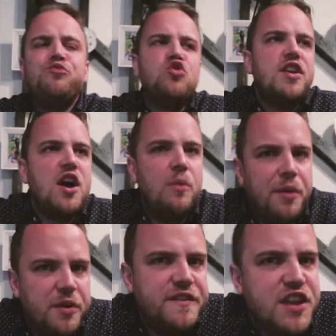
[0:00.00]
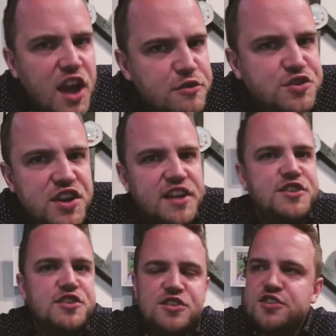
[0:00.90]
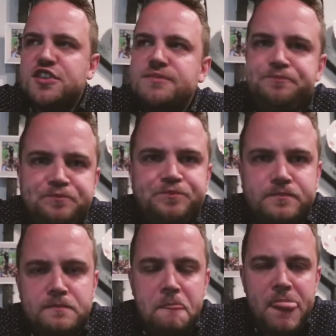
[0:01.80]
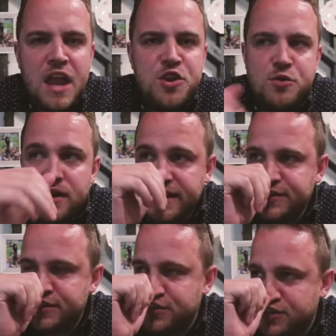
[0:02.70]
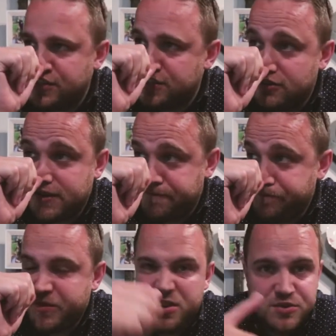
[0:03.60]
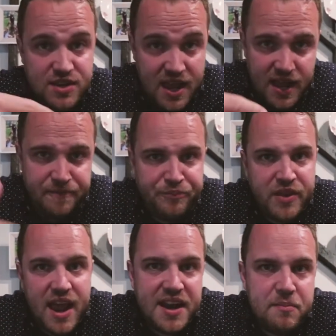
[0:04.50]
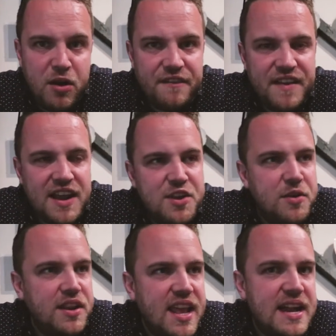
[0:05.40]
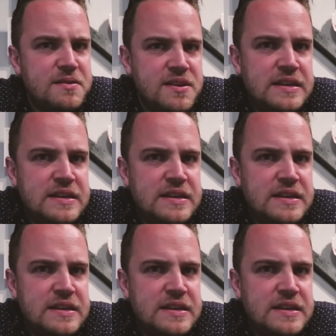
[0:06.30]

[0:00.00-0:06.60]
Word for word: trying to help her with negotiations on a new lease that she's signing. I was adding my value in there.